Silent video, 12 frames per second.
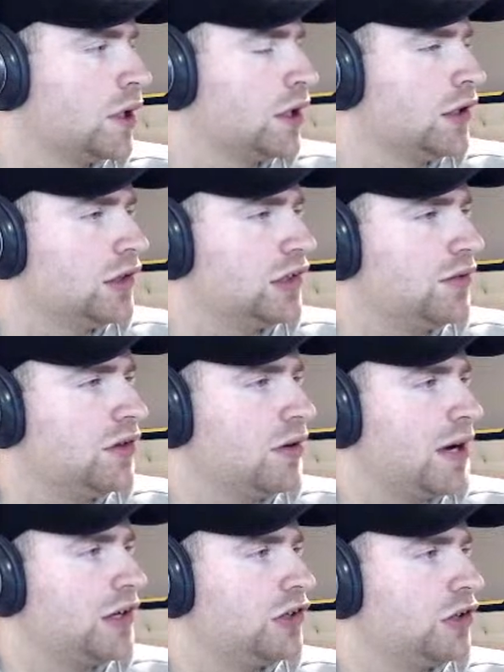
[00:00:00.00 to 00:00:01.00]
Seems like
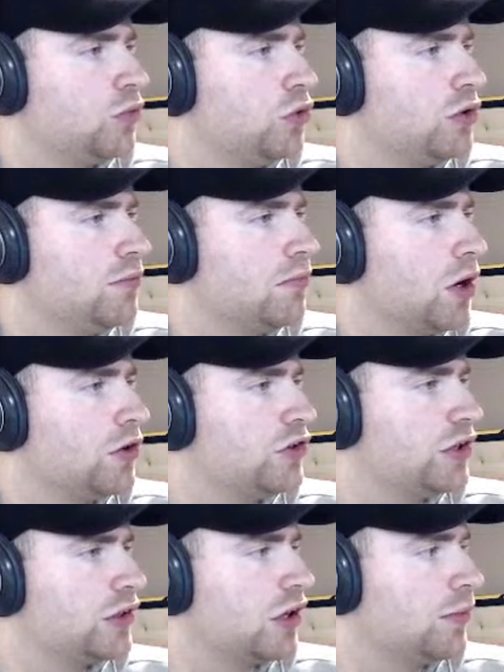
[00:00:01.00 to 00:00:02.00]
Mason Wood
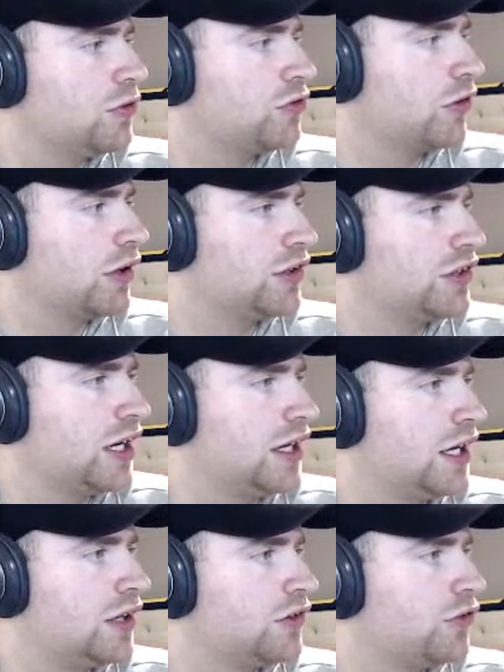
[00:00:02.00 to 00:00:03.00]
most of the time is trying to stand
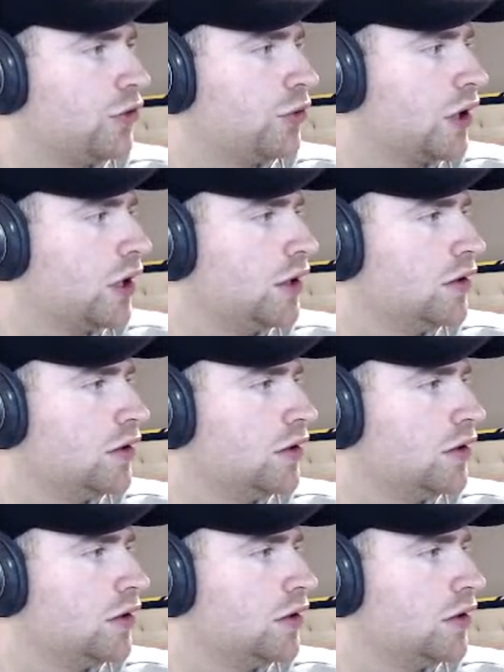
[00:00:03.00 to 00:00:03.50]
next to Zorko.